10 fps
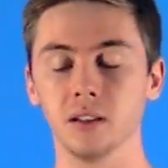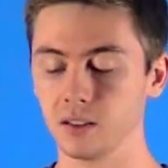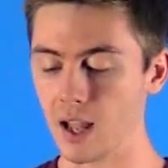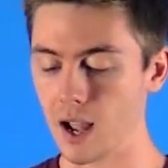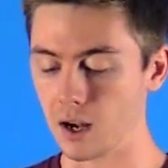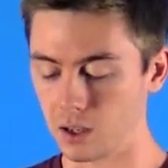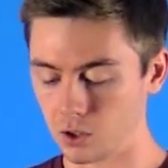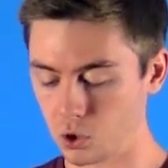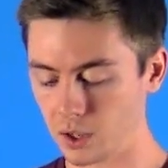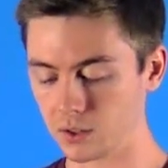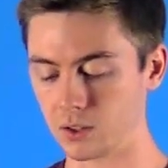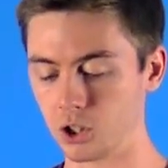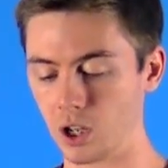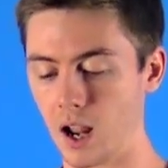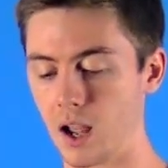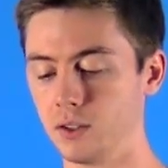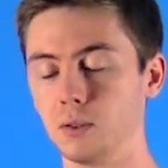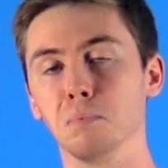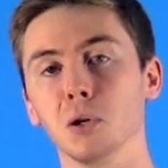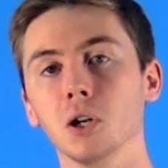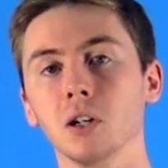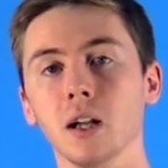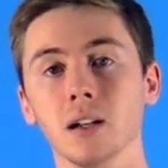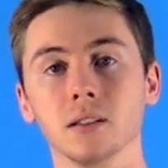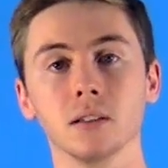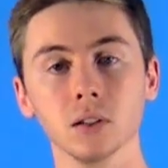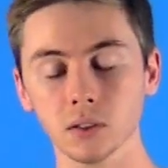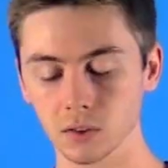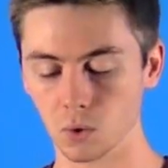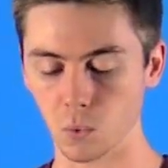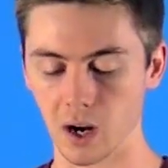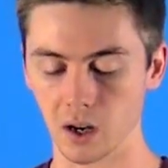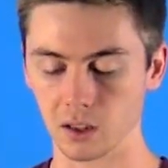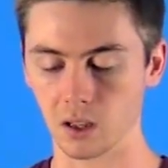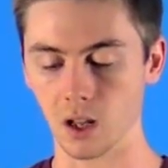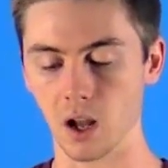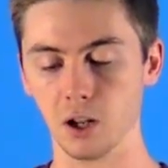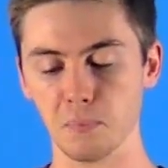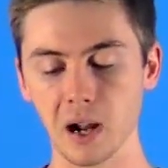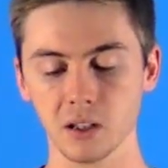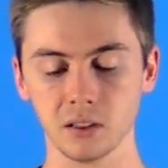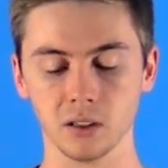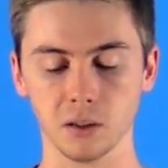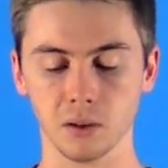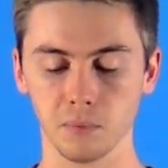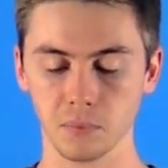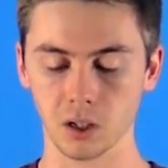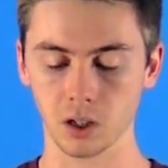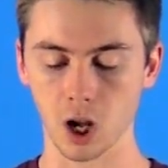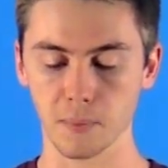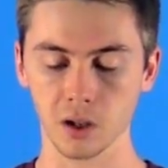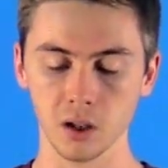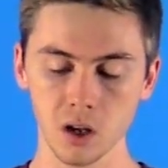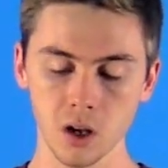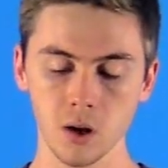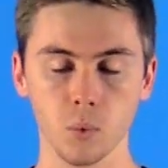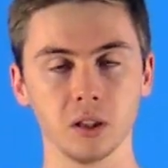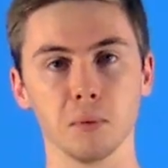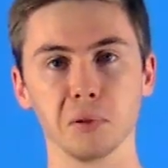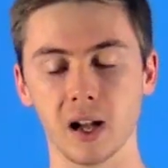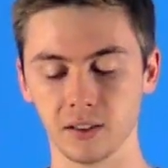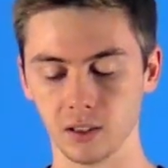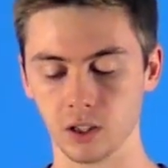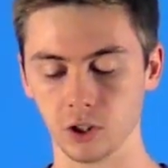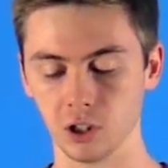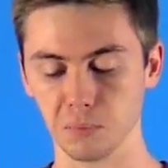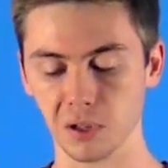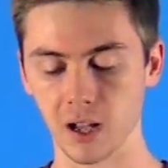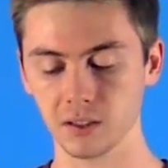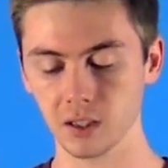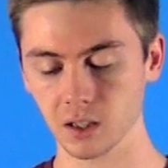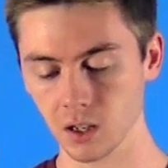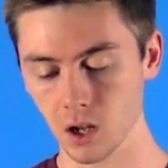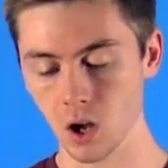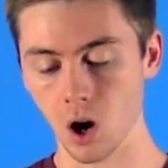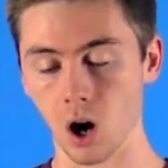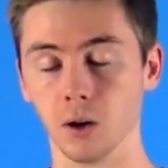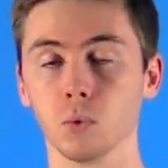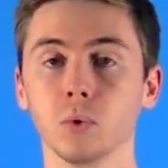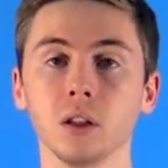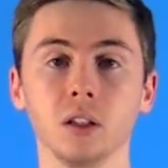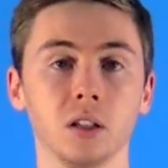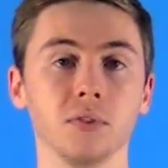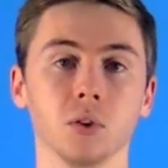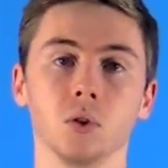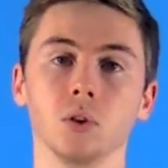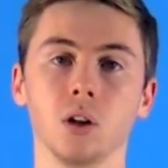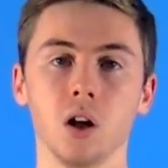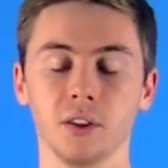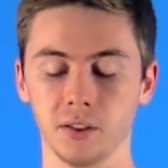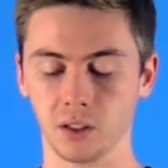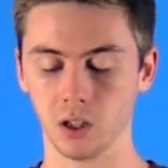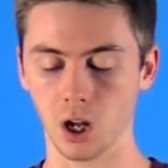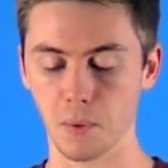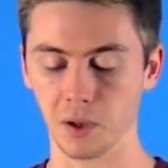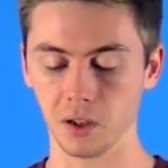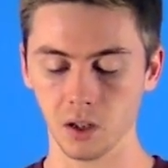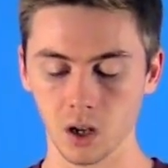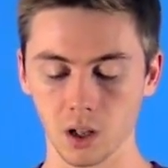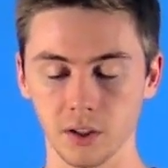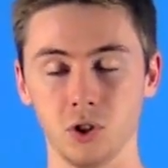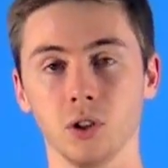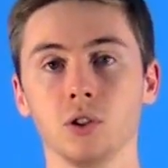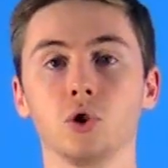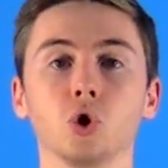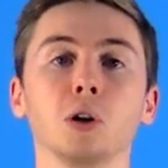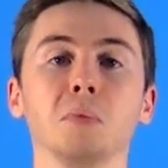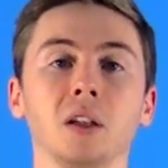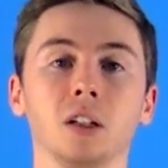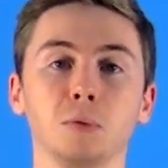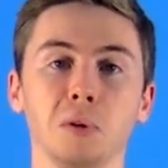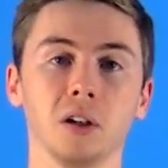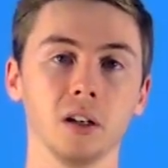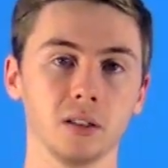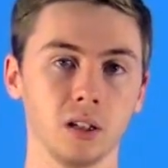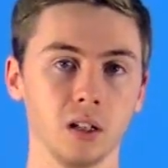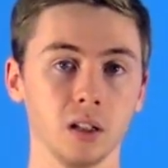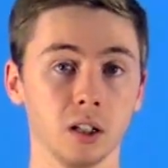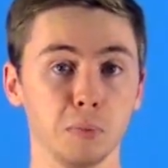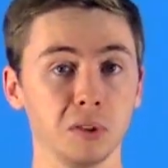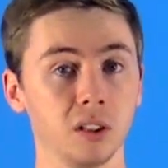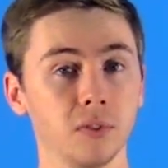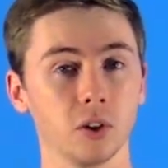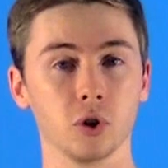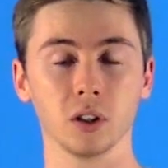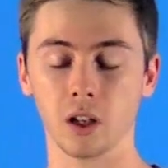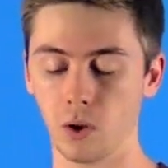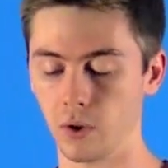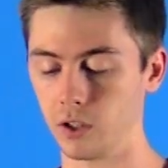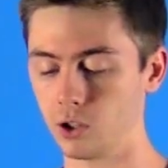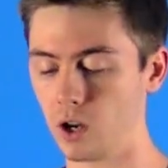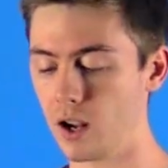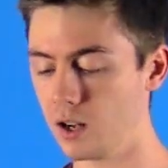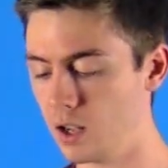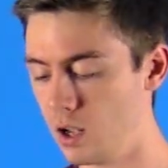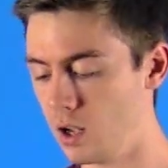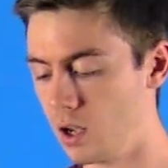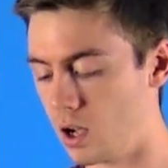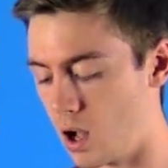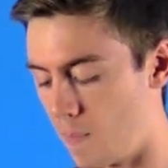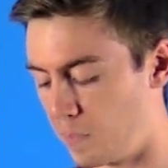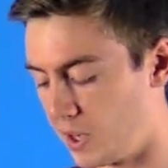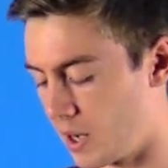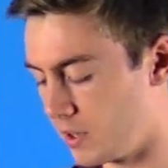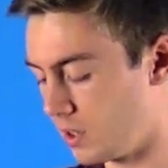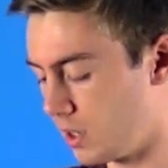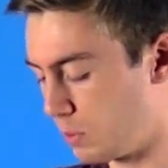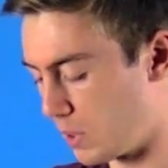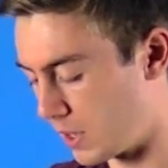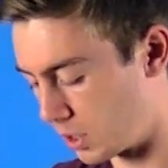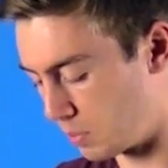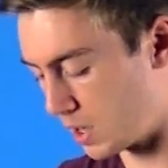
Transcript: is that tricks such as bird and stilts, where you're balancing the kendama with the plastic touching the plastic, are really difficult on this kendama unless you're extremely experienced in the specific trick that you want to try. Because it is plastic on